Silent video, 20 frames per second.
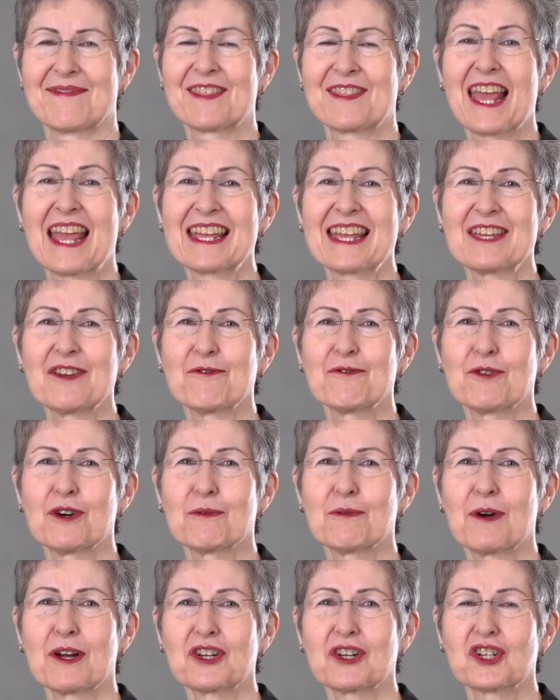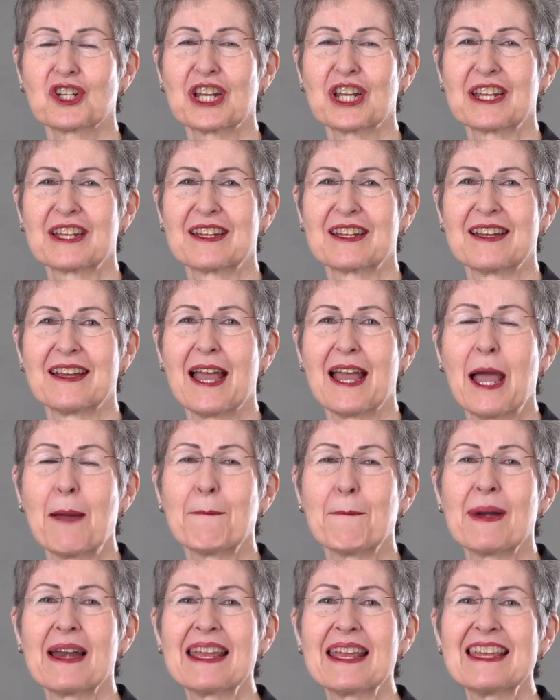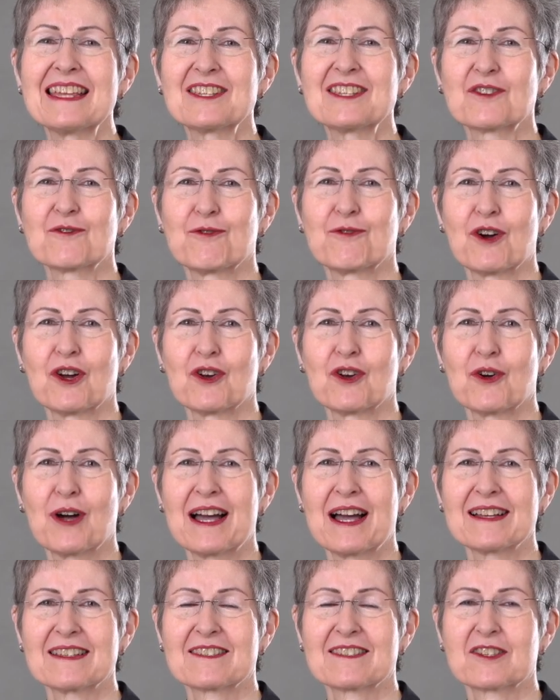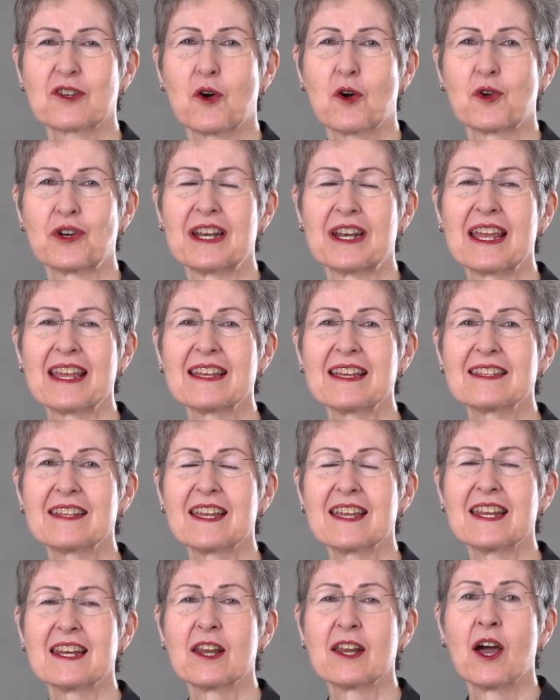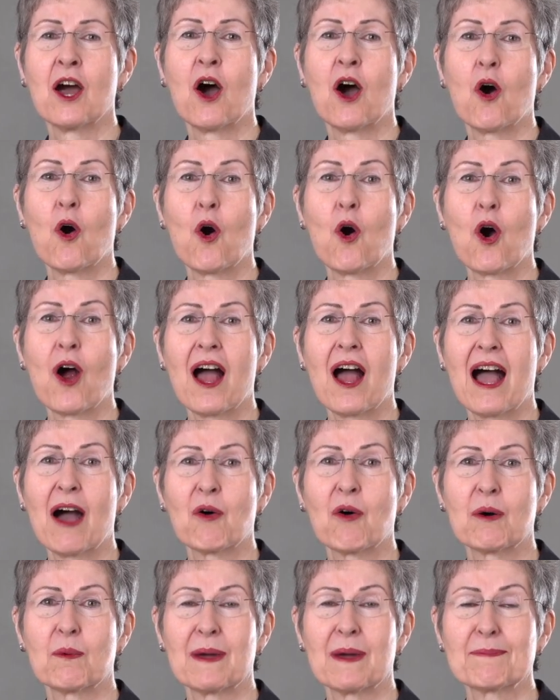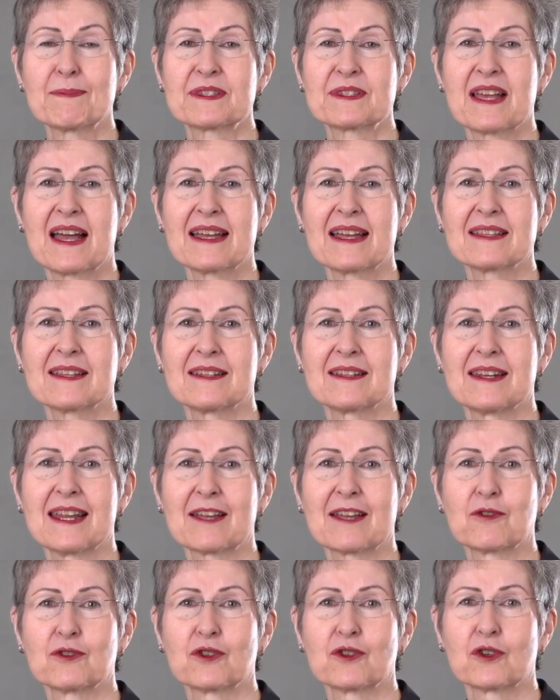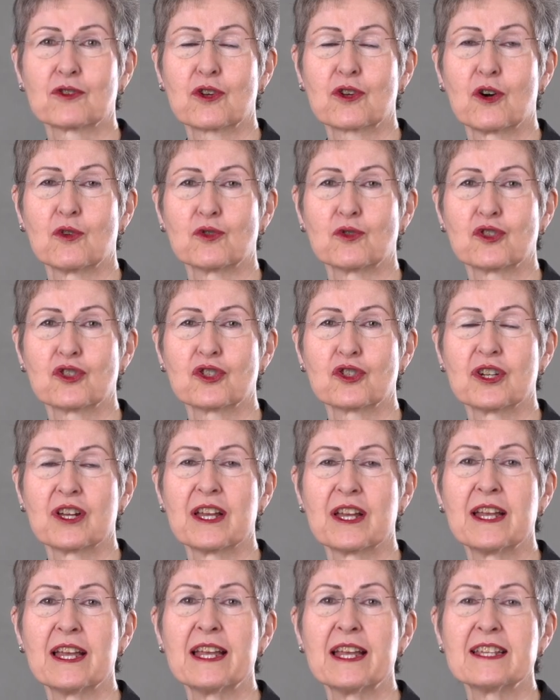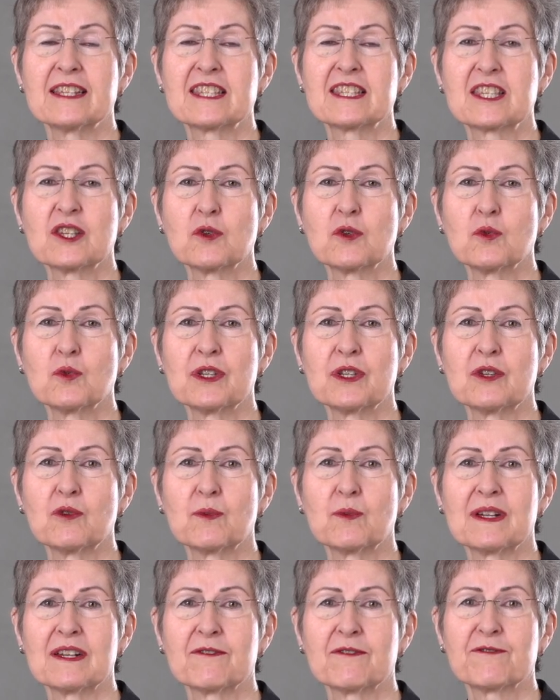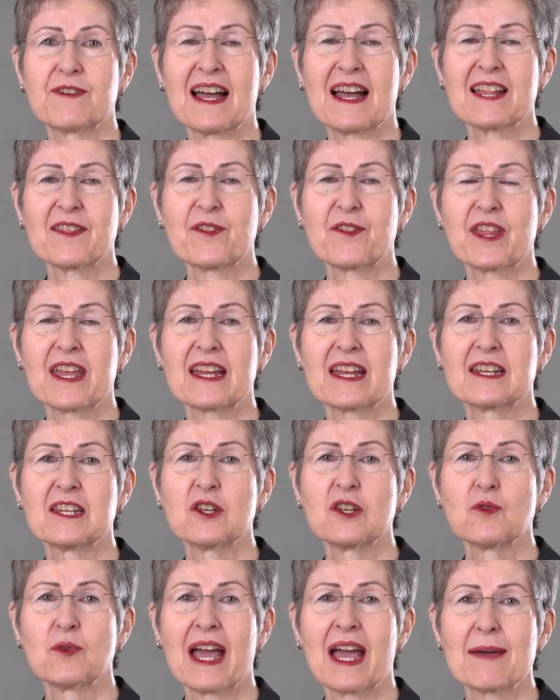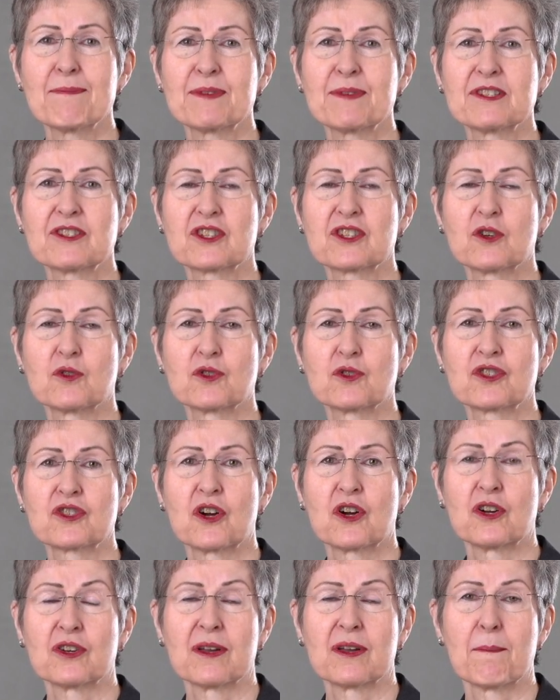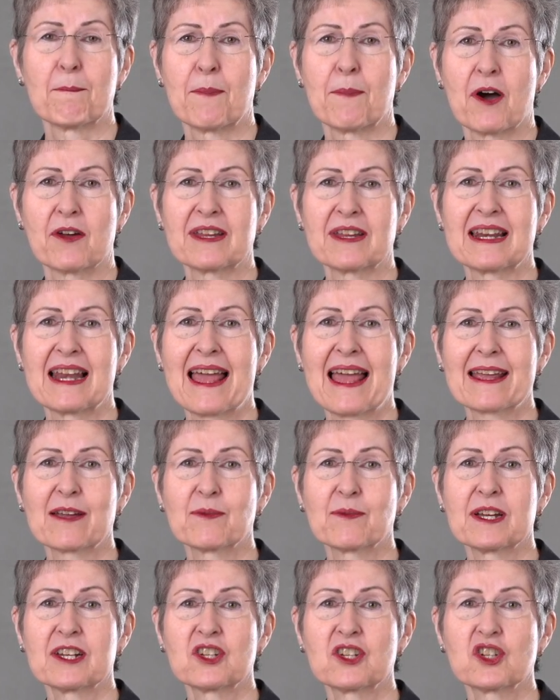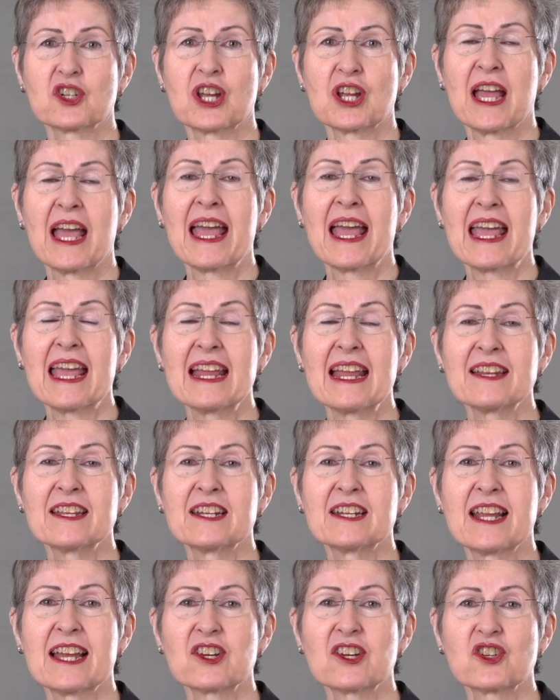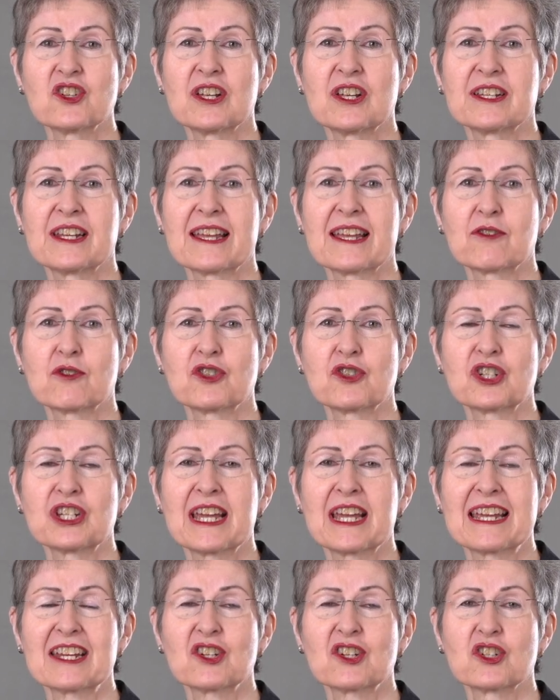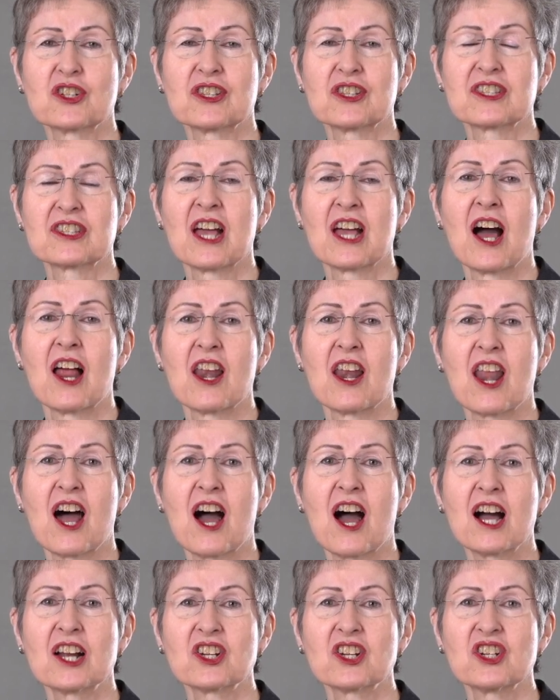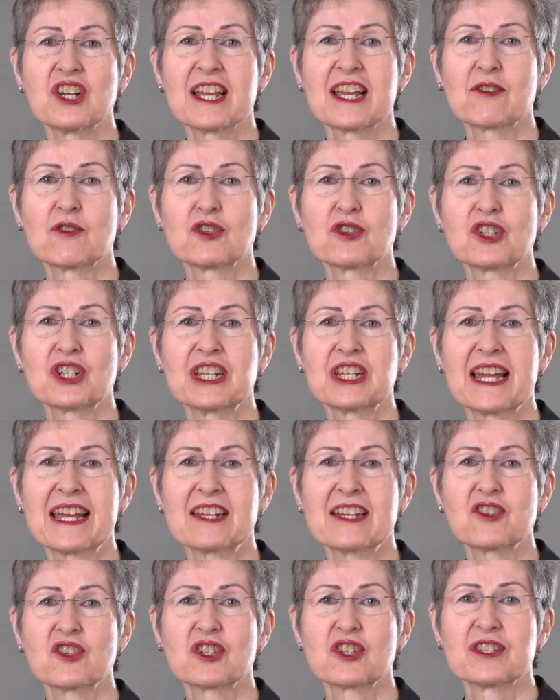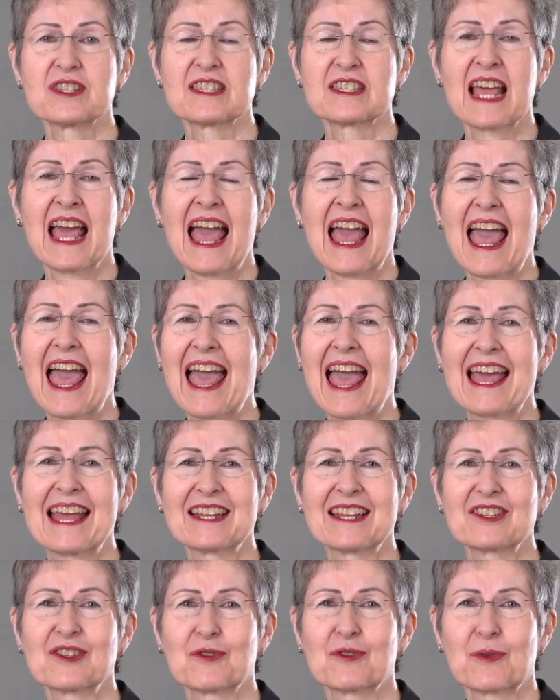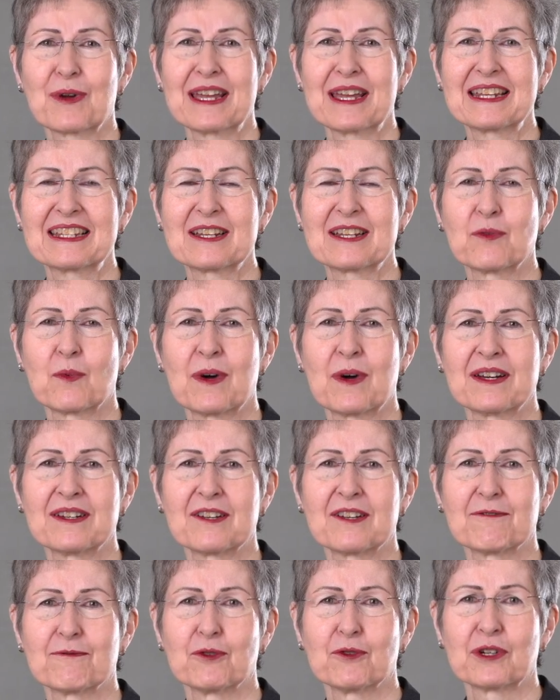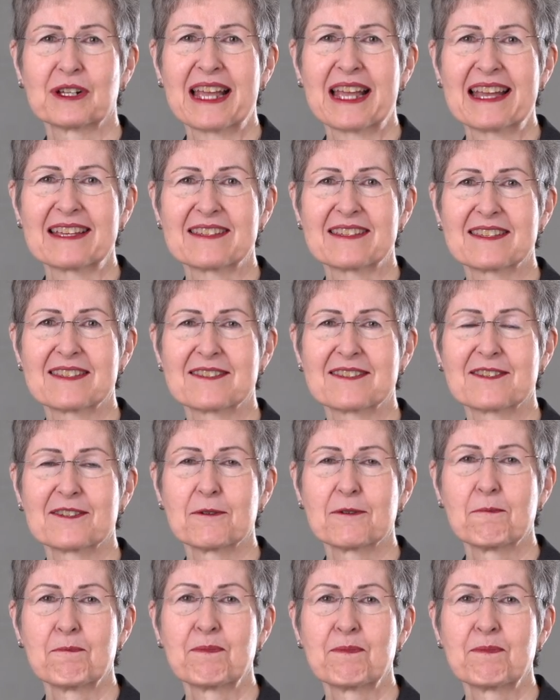Thank you for watching. Please follow us on LinkedIn or our website Nego.coach. Soon you will find their new episodes on body language, international negotiations, large negotiations, and great and wonderful guests.